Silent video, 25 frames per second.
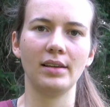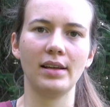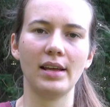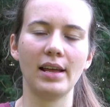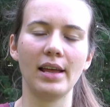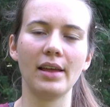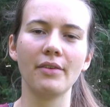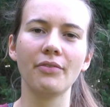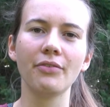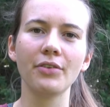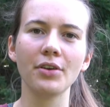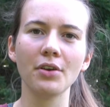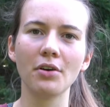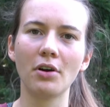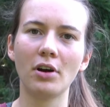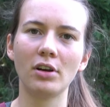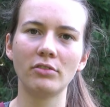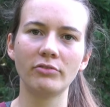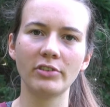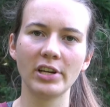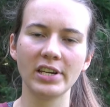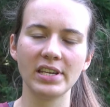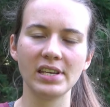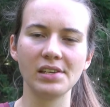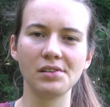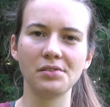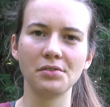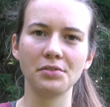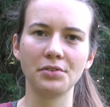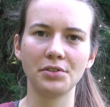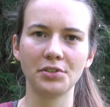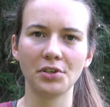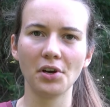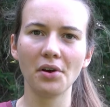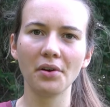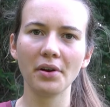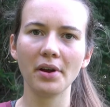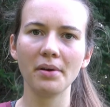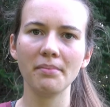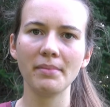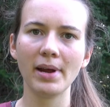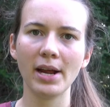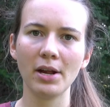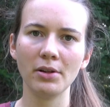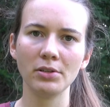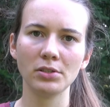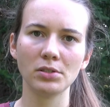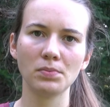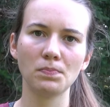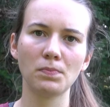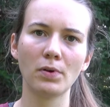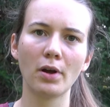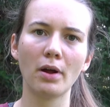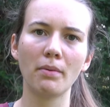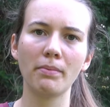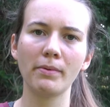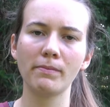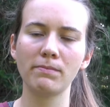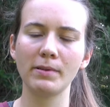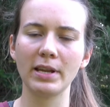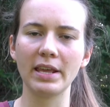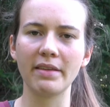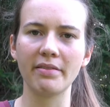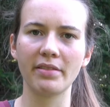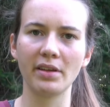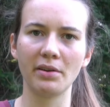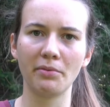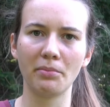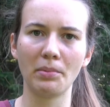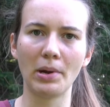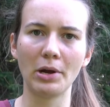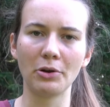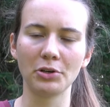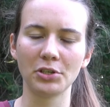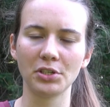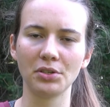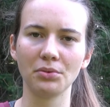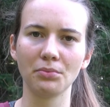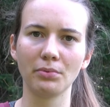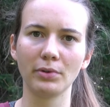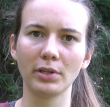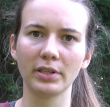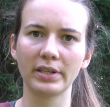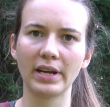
If you already do chongo mounts, probably the motion will